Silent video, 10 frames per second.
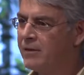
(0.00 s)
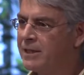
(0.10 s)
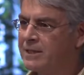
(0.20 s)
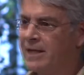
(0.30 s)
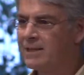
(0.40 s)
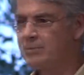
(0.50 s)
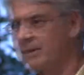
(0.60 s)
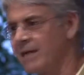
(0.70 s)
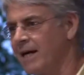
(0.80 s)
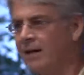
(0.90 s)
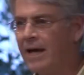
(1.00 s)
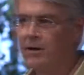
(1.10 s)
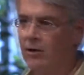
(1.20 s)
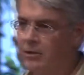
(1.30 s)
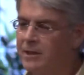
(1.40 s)
These days we say
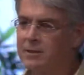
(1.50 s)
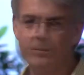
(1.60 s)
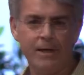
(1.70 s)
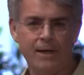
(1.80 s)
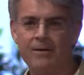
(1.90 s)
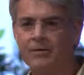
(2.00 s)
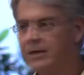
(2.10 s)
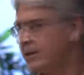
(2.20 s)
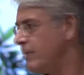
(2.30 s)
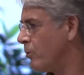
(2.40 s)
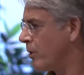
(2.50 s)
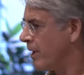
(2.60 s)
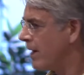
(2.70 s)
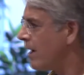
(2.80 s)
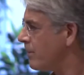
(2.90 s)
landlocked doesn't mean having a deep
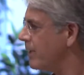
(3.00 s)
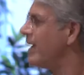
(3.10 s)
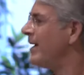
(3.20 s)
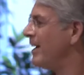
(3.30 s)
water harbour.